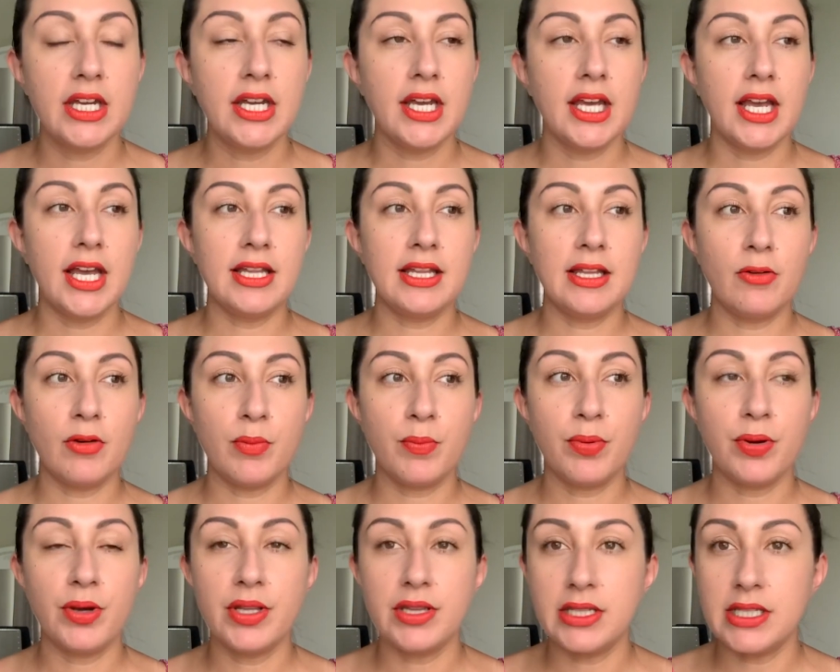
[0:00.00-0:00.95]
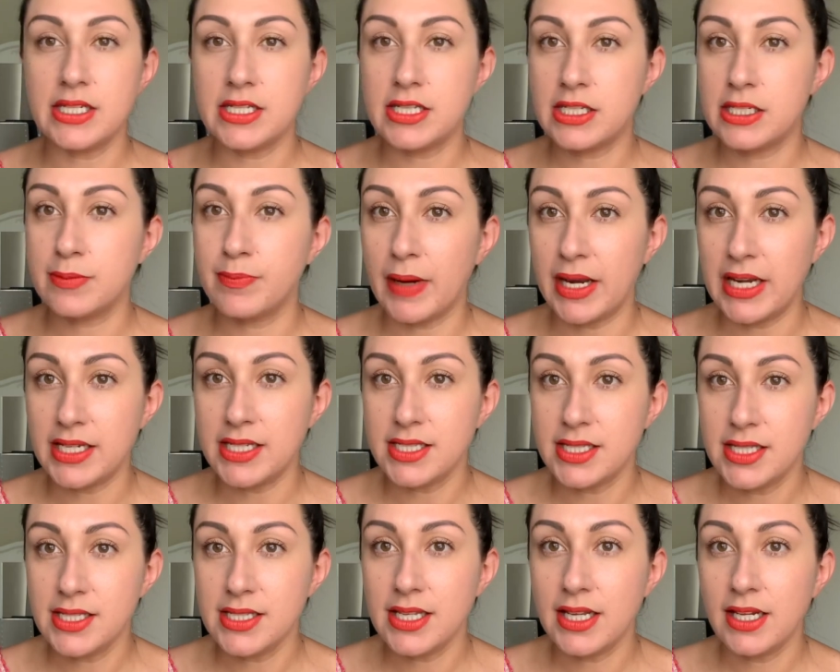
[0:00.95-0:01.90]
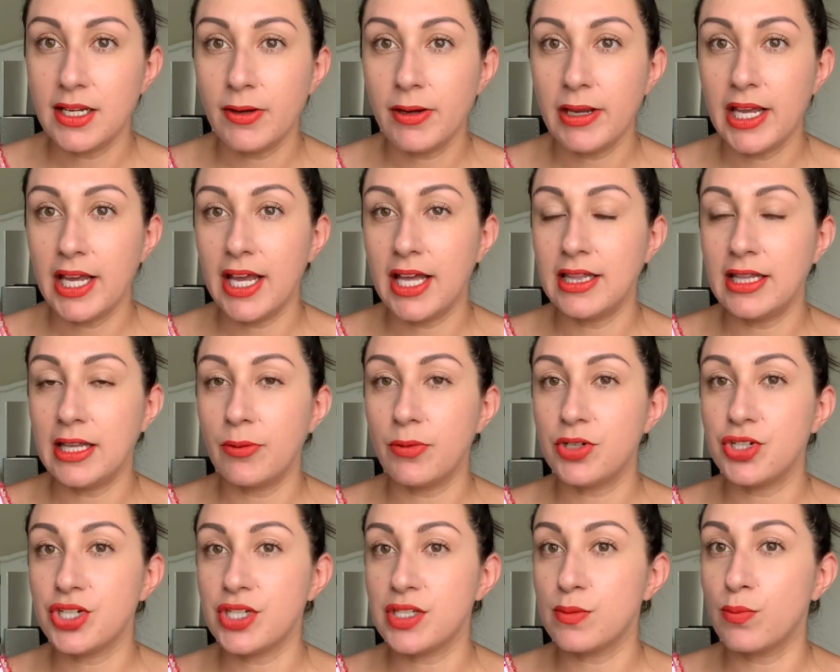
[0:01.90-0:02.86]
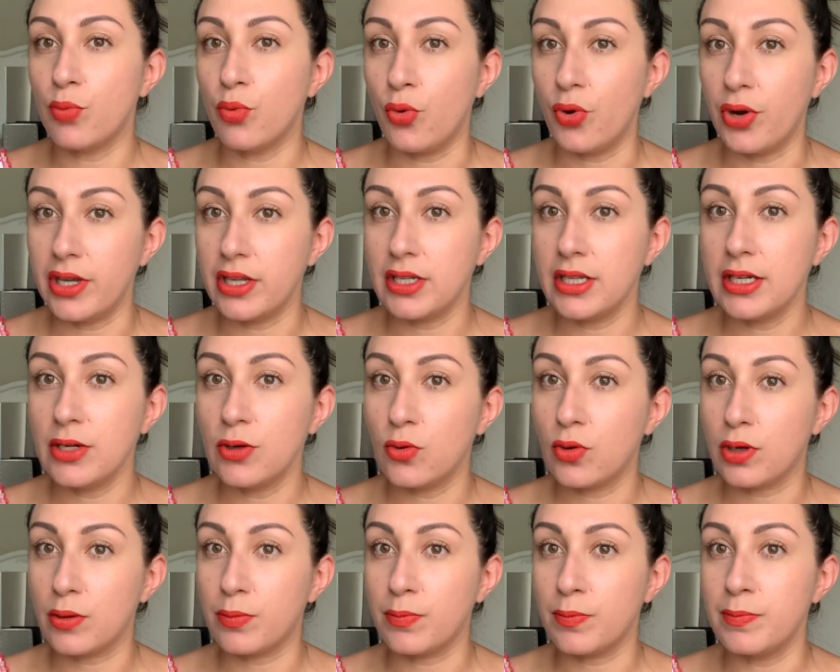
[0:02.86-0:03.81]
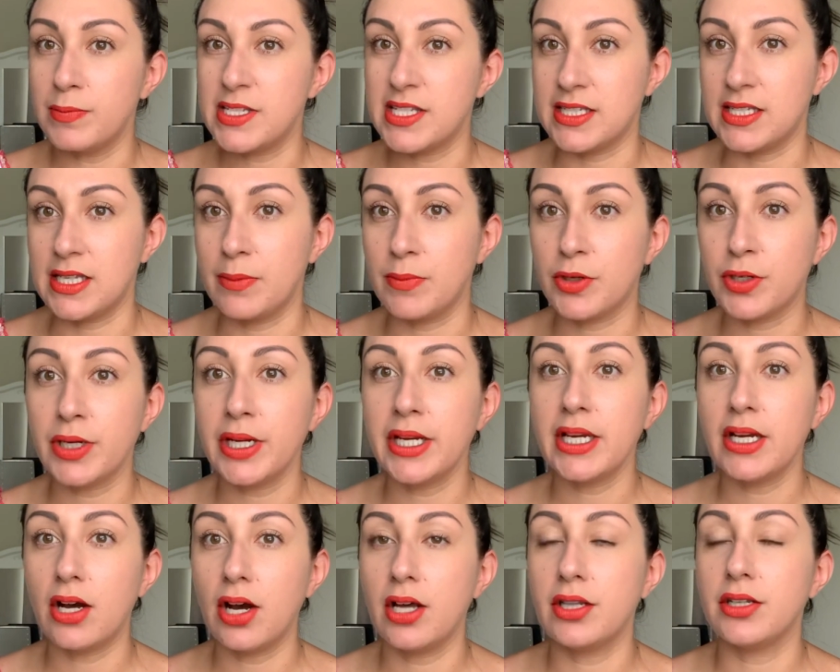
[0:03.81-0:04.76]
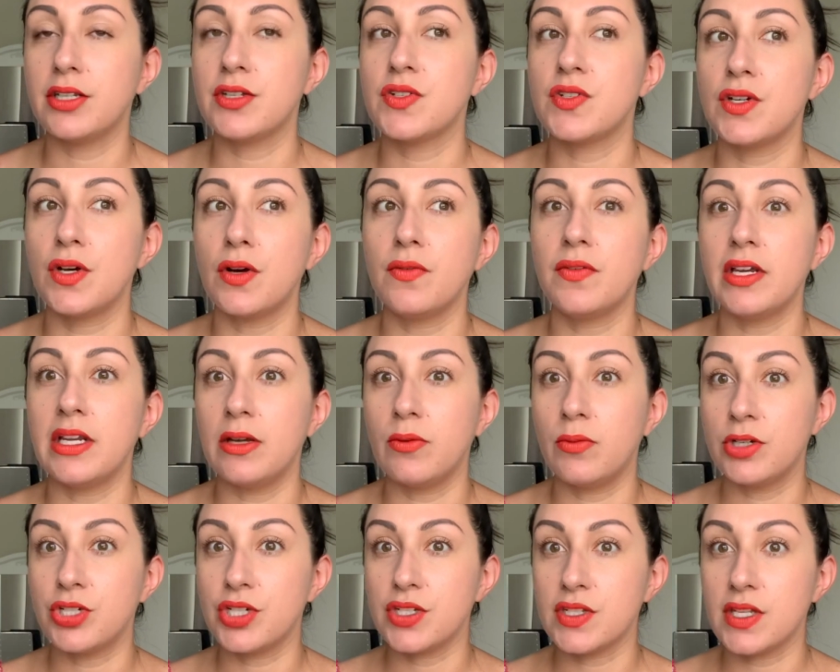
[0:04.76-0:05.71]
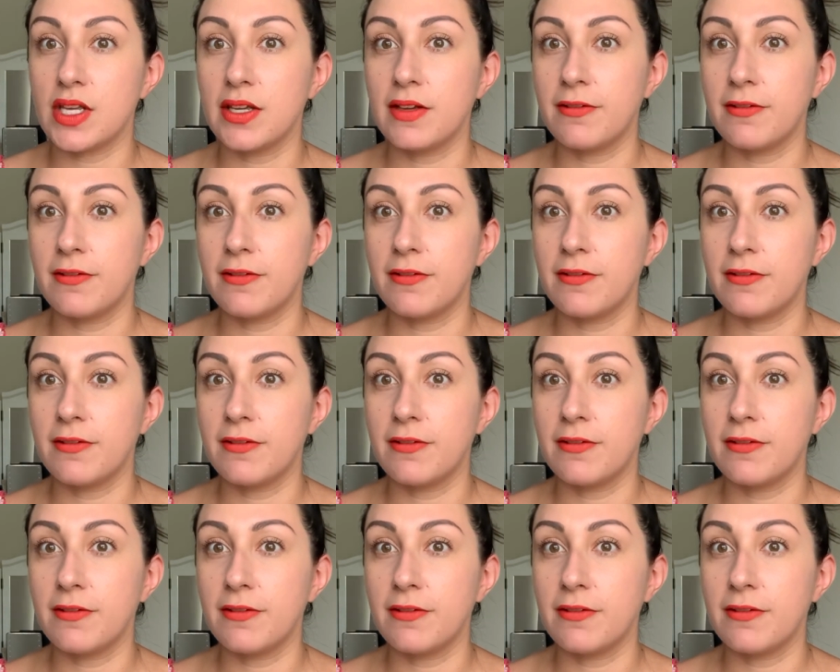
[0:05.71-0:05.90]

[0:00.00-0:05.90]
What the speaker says: and they would put these spices in it and they would just boil it or simmer it on the stove and it would just